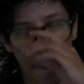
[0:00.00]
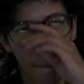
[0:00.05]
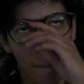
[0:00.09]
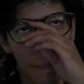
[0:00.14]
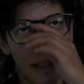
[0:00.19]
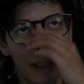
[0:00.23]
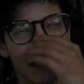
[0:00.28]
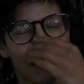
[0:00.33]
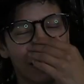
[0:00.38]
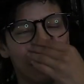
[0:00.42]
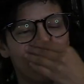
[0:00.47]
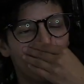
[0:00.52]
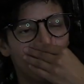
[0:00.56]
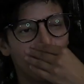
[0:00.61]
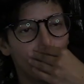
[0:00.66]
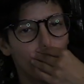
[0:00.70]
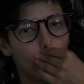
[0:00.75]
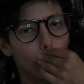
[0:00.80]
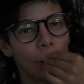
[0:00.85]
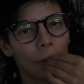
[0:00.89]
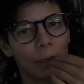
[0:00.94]
but
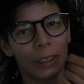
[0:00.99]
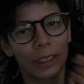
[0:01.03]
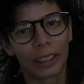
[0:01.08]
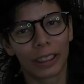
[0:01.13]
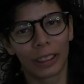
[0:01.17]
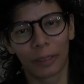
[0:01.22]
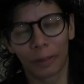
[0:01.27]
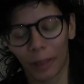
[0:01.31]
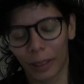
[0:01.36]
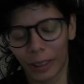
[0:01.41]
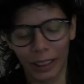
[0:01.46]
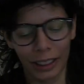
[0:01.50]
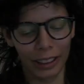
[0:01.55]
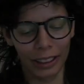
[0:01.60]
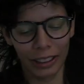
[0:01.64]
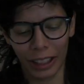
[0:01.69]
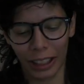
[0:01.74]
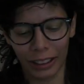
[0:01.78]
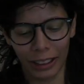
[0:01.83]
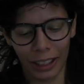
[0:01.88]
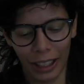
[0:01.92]
it was just funny
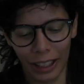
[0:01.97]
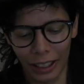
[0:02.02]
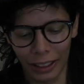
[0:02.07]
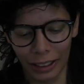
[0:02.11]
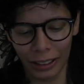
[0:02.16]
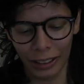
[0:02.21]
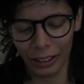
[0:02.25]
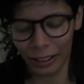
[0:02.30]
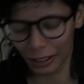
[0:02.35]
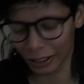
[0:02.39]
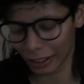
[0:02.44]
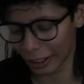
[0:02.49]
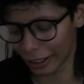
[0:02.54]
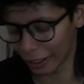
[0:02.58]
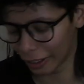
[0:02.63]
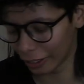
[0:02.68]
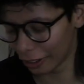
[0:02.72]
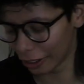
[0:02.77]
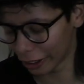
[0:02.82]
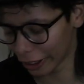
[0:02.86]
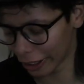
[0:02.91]
because at the end,
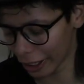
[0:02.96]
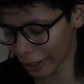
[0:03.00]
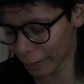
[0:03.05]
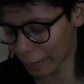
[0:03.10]
like looking